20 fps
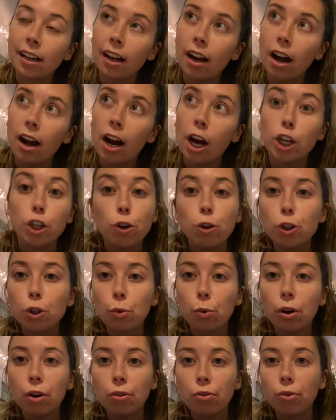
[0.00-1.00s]

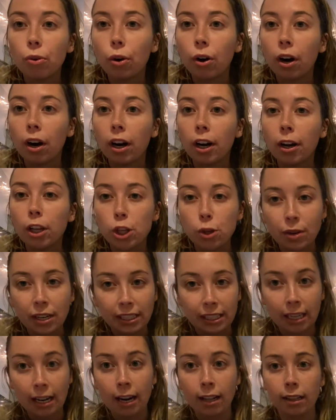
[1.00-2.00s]
unusual for units
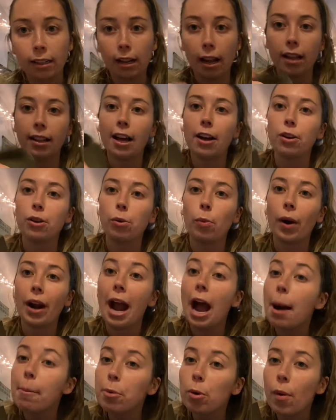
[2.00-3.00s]
to not allow you to wear
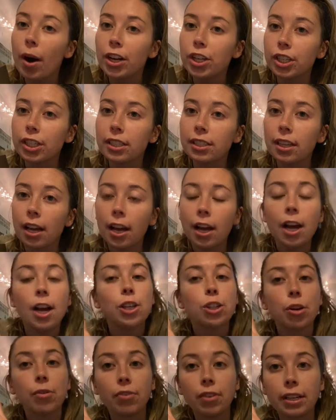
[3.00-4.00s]
Apple Watches.
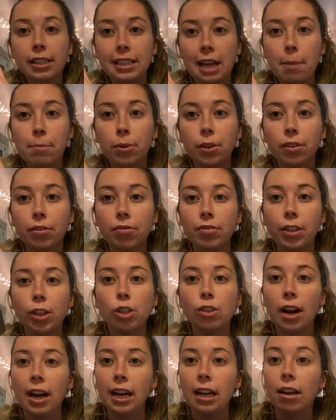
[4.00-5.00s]
So for example, in field
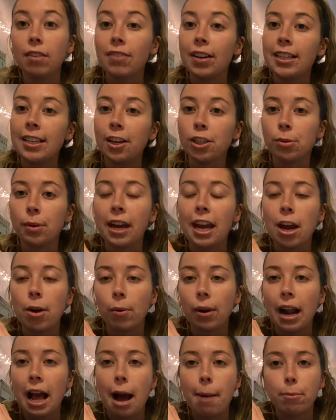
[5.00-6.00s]
training, if they tell us we can't wear
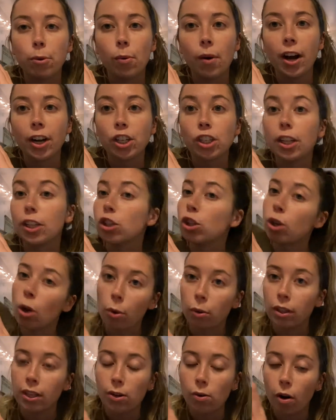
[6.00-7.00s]
an Apple Watch, that's
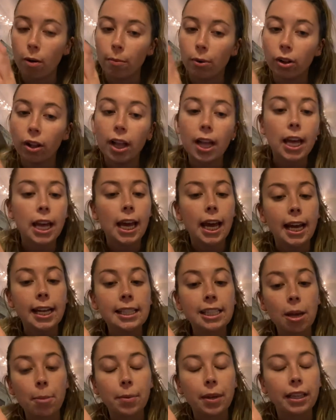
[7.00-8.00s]
totally normal and
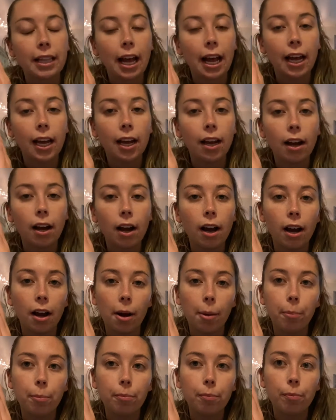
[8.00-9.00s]
something that
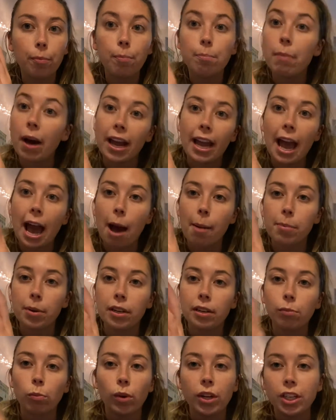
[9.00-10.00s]
might
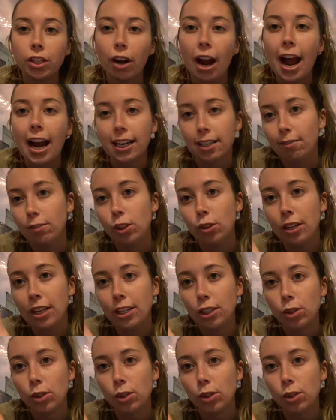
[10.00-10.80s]
happen when you're active duty as